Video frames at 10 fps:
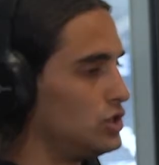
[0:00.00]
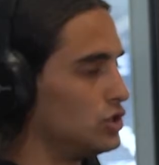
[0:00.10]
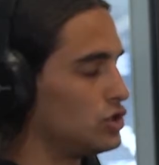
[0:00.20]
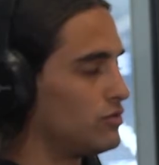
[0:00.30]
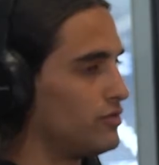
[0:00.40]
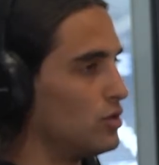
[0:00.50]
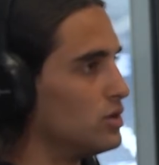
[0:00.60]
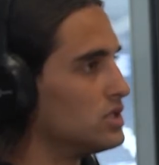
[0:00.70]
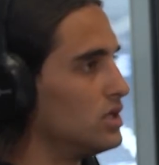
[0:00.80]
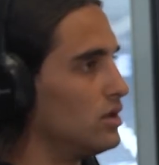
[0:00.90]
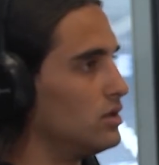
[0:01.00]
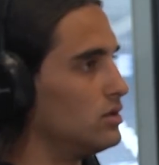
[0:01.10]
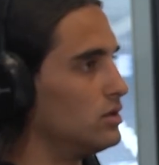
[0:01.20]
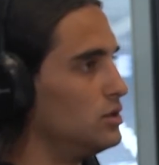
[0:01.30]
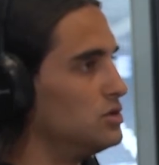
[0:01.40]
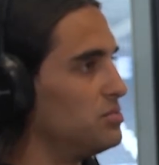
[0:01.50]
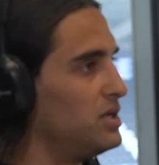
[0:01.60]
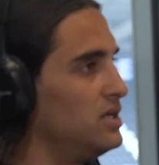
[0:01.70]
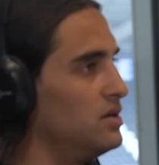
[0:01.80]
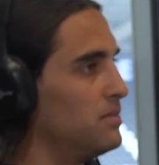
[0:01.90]
just focusing on whose
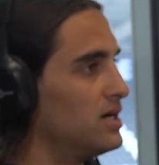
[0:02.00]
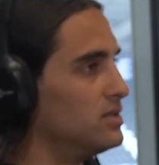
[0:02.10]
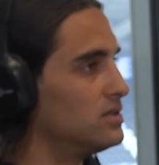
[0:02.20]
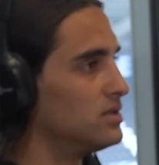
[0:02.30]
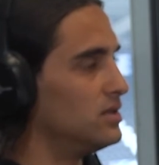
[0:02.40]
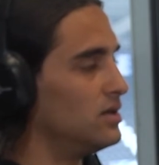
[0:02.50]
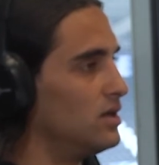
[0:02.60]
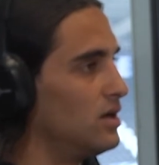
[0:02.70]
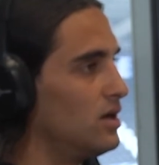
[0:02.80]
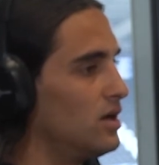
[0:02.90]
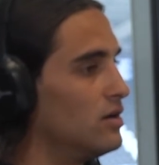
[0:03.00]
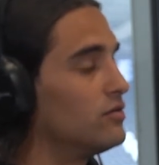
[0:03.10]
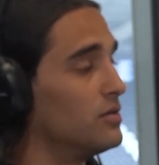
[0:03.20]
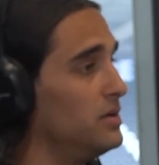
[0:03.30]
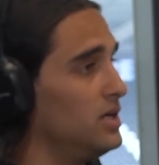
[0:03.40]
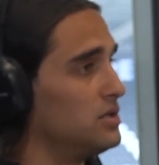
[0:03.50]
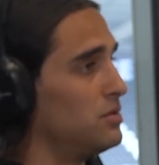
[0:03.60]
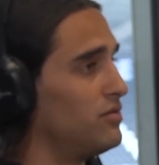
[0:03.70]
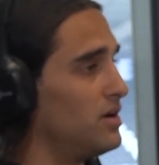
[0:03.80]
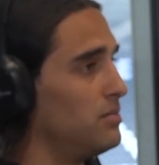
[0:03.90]
opinion matters. And for me, it's
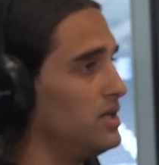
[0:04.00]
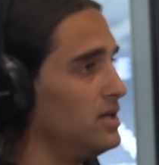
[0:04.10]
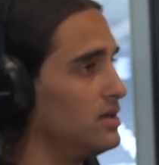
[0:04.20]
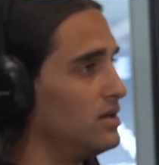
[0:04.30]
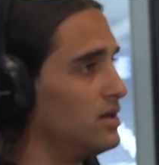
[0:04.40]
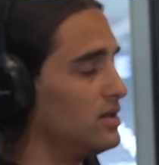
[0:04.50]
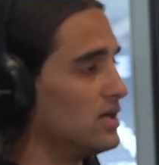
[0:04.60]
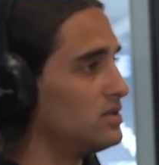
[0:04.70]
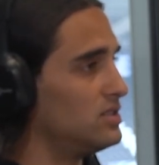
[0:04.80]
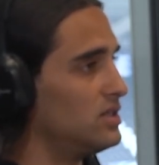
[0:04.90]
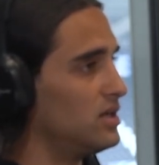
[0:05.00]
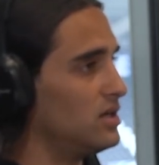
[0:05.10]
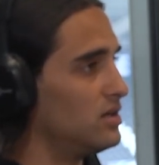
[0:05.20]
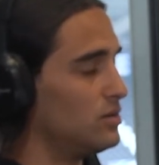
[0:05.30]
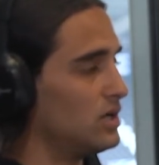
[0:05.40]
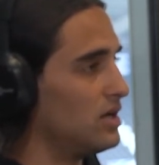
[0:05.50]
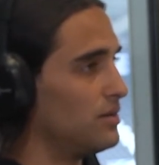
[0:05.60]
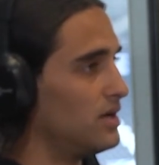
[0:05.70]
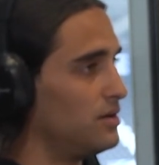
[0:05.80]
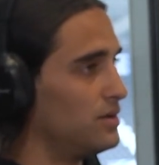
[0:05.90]
my family, and that's it. And I don't care
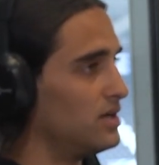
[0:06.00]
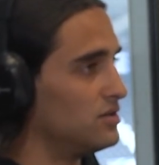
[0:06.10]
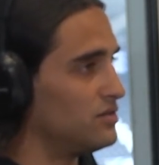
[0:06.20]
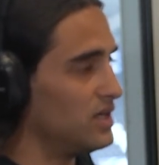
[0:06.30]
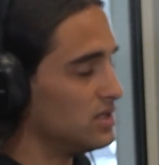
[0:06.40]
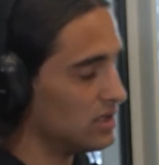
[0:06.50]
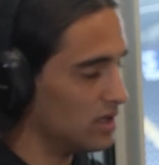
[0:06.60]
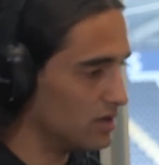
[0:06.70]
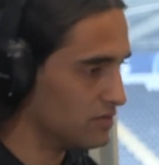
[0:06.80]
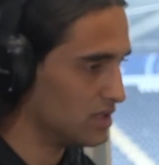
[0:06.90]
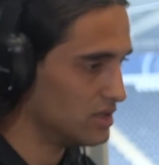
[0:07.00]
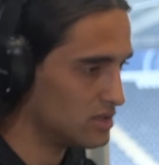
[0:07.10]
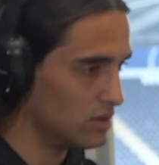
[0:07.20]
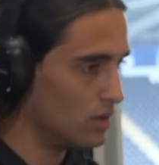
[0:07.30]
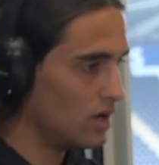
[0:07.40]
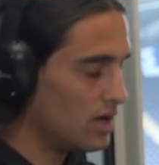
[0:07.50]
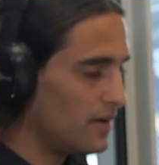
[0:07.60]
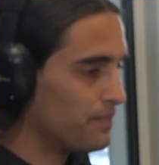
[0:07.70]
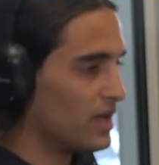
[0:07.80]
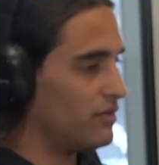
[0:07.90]
what anyone else thinks, like I've said. So
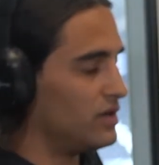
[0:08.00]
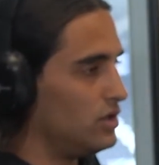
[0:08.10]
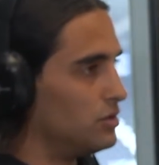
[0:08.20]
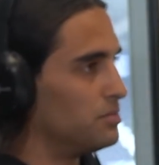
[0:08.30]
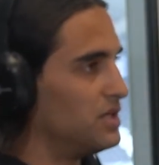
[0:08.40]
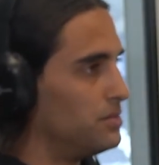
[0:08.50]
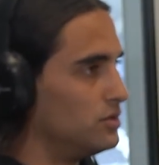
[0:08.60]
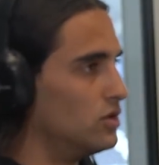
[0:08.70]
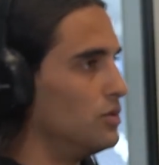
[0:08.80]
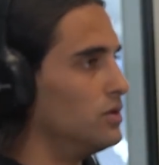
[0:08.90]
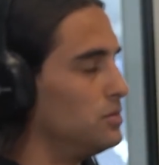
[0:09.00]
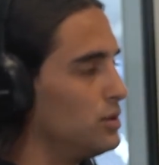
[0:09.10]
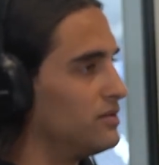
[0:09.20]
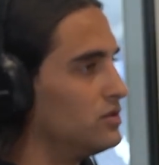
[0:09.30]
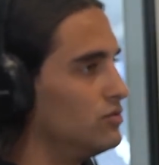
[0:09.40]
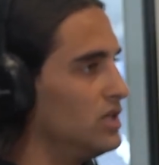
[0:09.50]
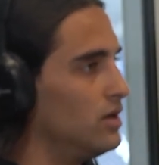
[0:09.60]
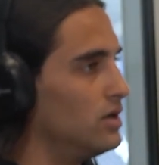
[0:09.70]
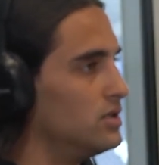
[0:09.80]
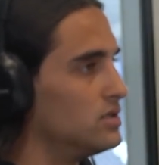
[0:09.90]
I think young people growing up, you have to
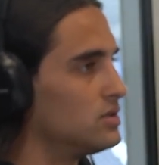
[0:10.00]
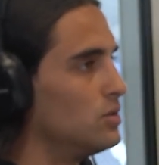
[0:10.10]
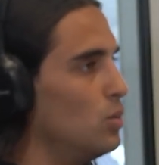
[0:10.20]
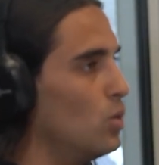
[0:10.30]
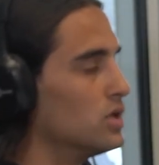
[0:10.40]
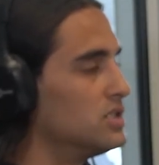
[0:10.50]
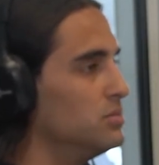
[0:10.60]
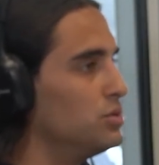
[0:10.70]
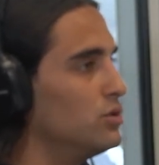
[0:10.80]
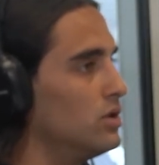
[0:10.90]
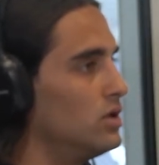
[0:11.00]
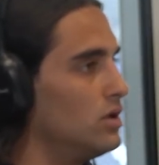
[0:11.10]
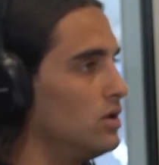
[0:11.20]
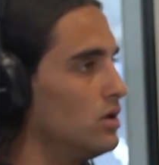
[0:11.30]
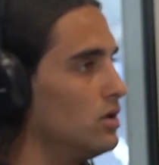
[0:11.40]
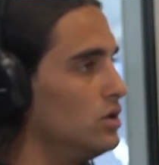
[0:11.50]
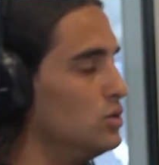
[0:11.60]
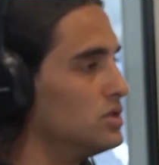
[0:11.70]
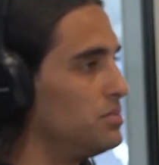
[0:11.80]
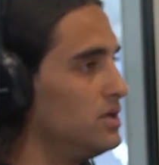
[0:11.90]
realise what's important and
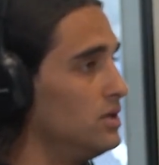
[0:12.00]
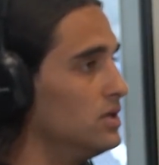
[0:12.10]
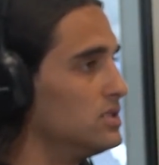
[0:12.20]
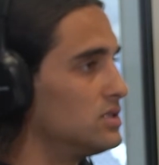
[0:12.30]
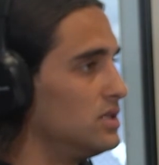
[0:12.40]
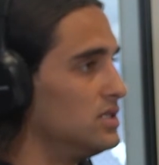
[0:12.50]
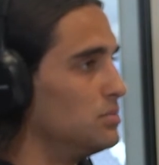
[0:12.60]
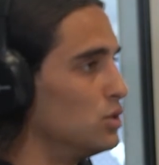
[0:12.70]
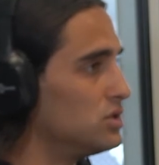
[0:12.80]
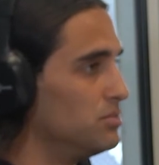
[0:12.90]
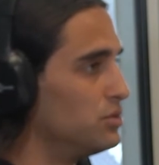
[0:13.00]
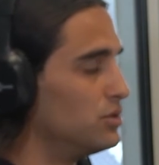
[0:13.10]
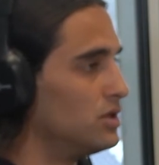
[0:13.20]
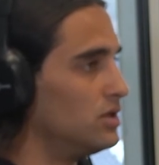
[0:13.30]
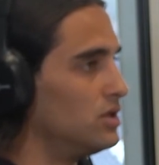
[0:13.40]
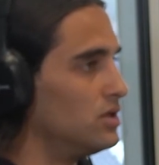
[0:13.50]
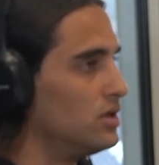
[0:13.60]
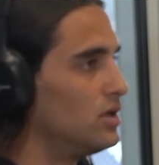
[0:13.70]
whose opinion is most important, and